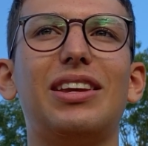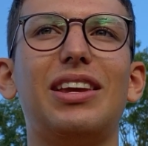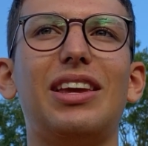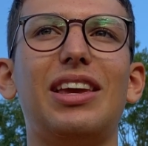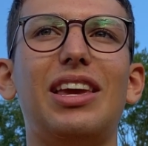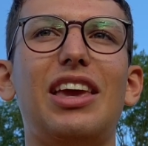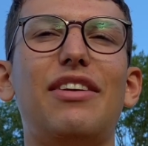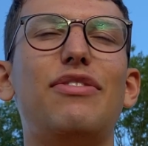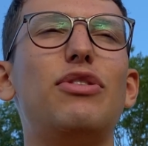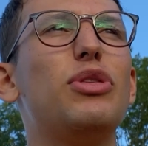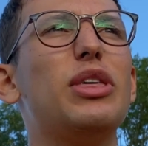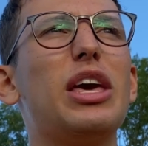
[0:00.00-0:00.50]

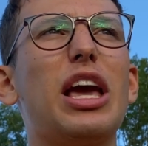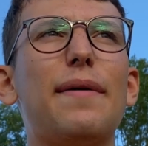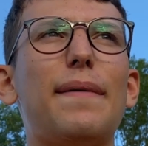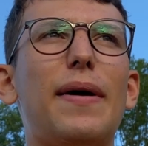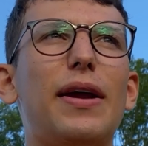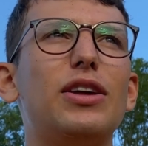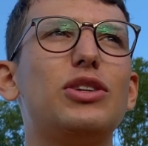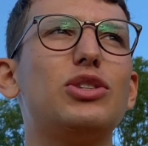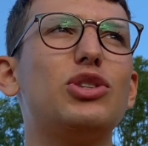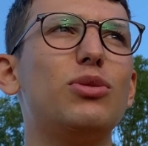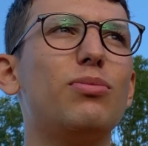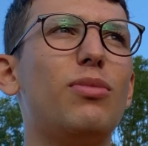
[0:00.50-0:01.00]
if you think about
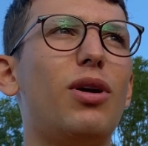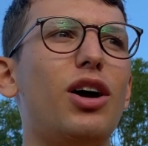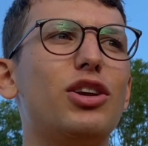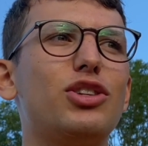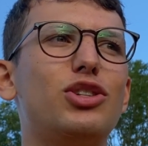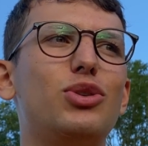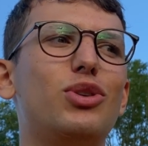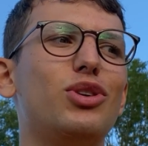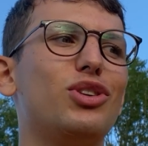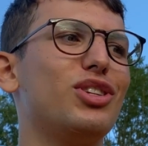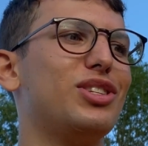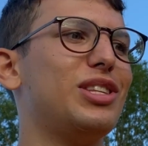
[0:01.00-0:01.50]
it too much,
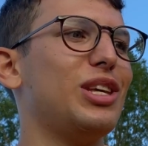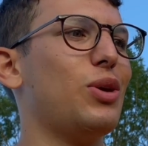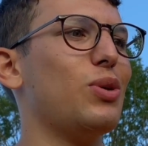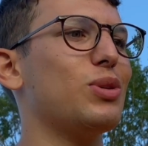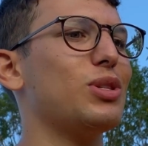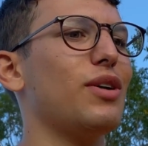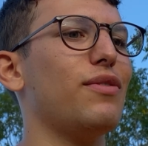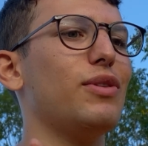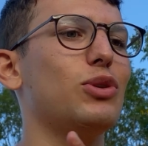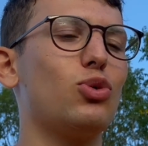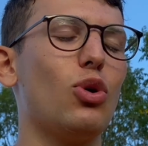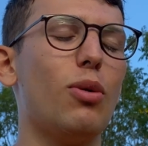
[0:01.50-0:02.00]
you can just think
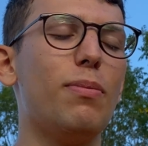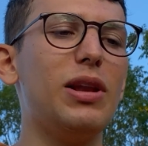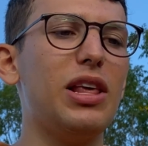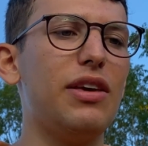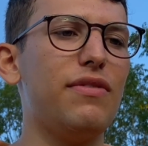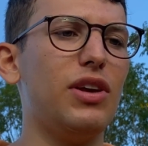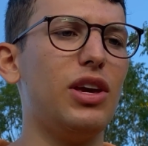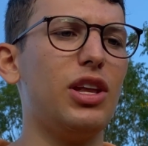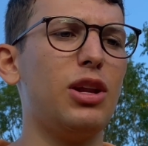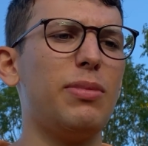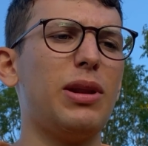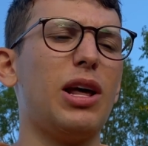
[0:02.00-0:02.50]
yourself into
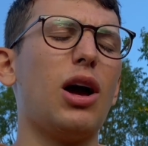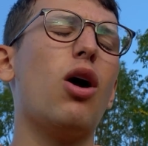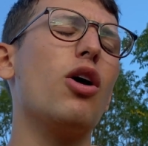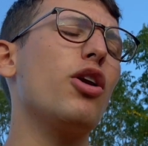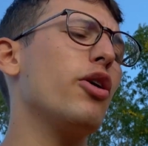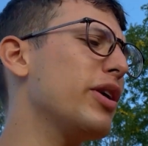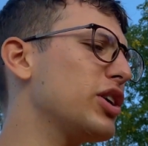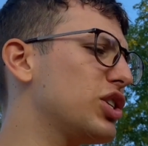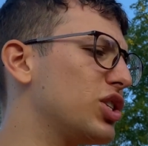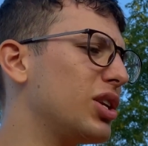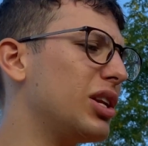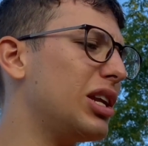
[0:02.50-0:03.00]
oblivion and be like, oh no,
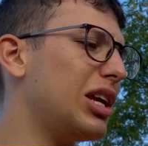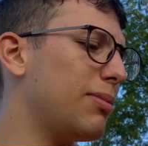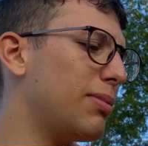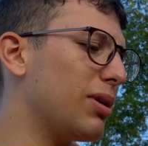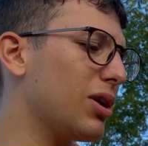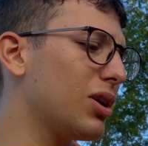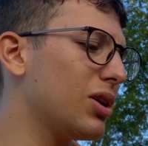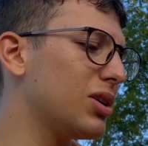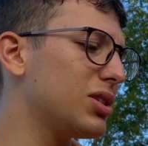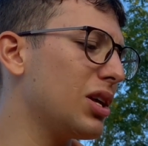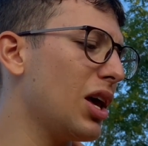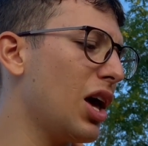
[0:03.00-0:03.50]
I shouldn't eat
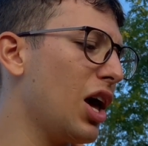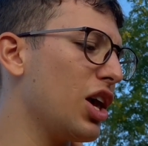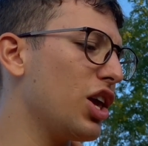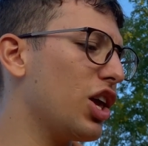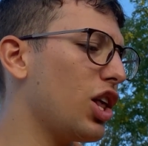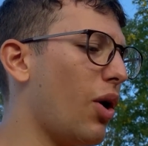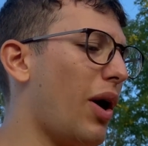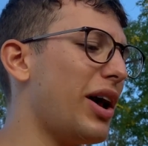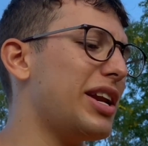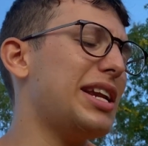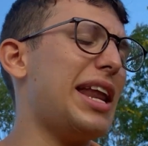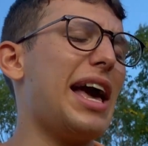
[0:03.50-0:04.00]
because,
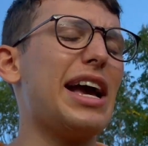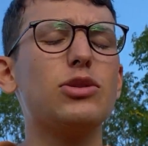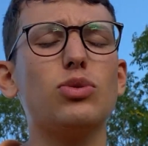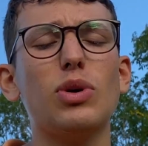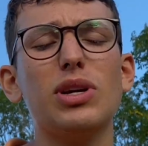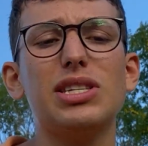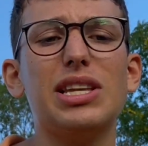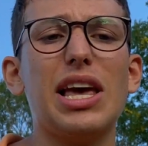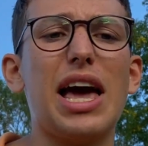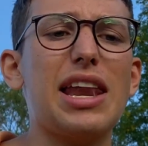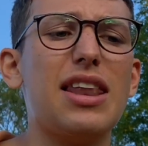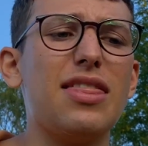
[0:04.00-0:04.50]
I did X, Y,
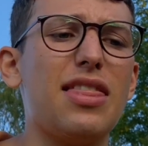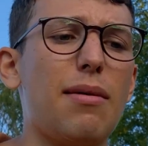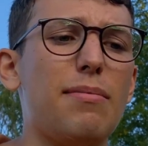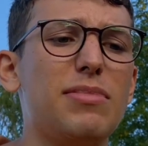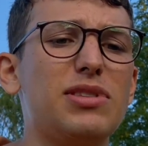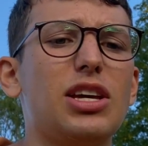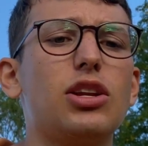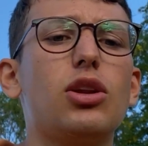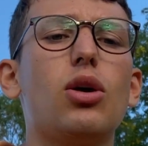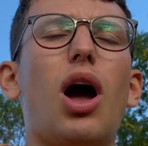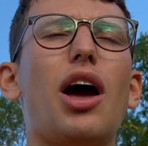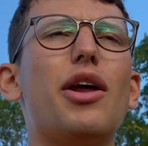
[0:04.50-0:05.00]
Z, and that means
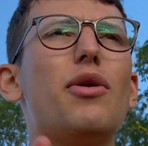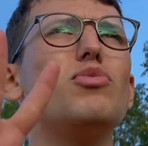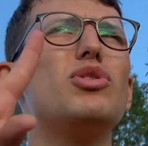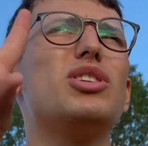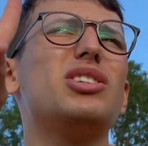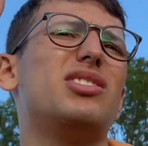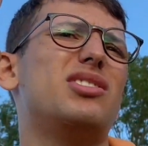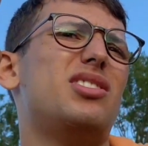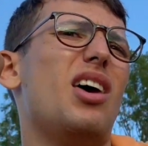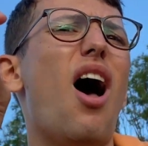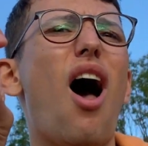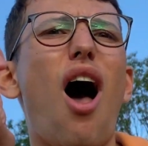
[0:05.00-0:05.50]
I don't
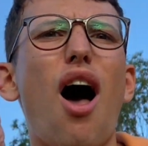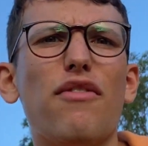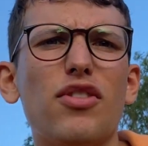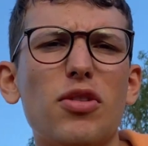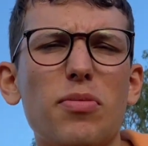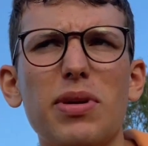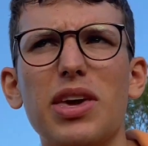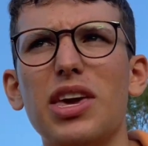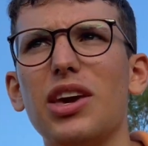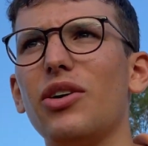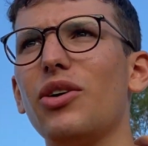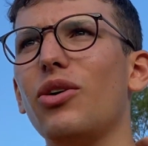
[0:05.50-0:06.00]
deserve a
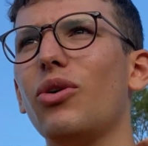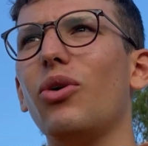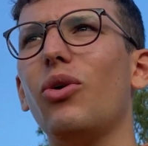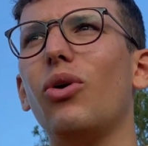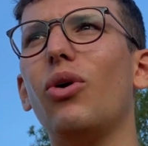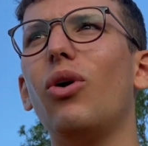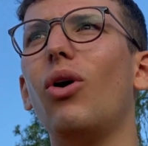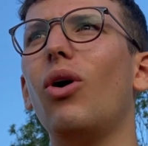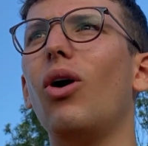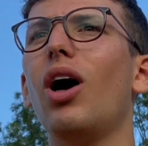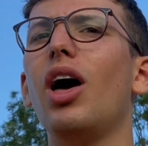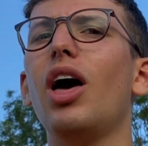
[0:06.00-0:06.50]
meal,
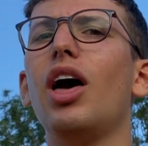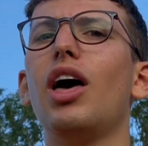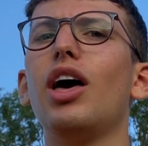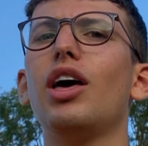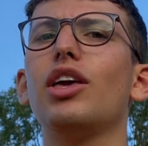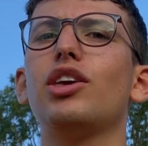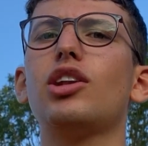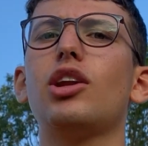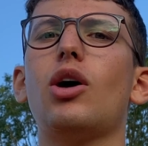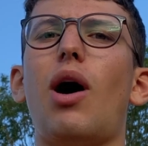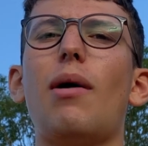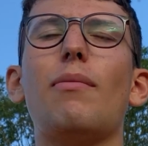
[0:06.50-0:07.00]
or,
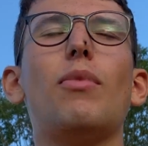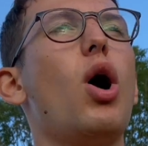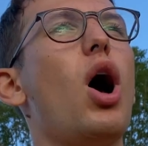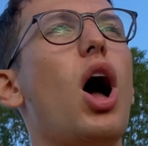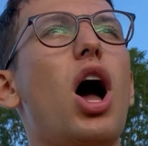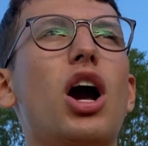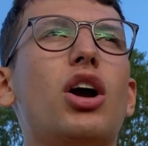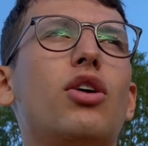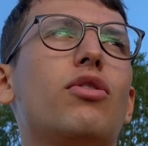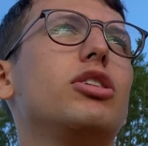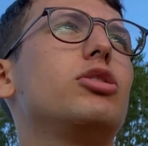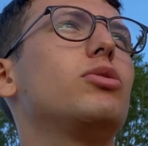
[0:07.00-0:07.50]
I'm not
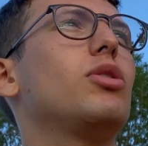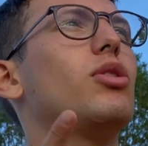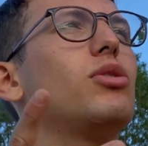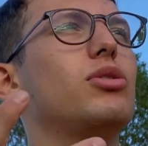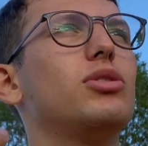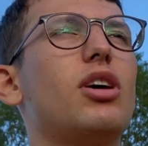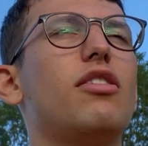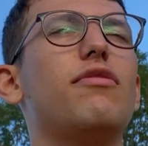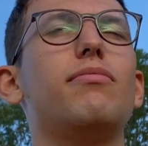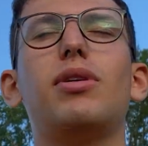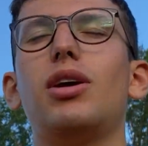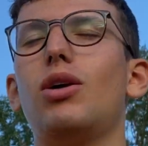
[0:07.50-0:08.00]
hungry, so I don't
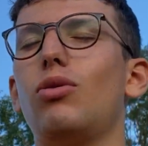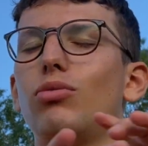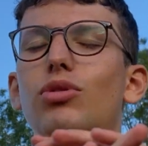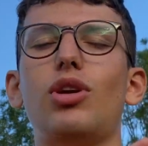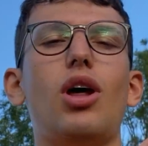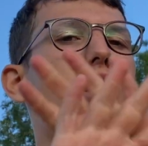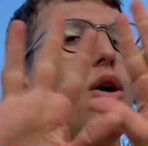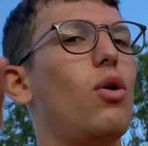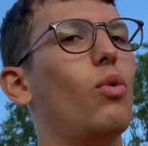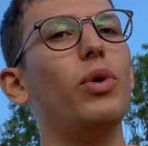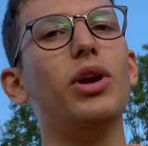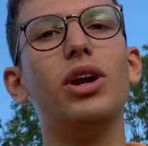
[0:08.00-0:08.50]
deserve a meal.
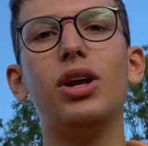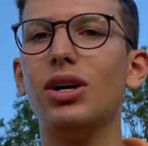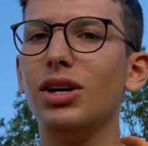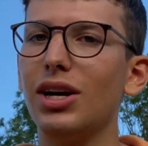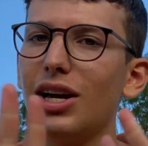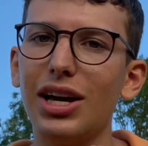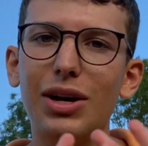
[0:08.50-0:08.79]
No, we're not,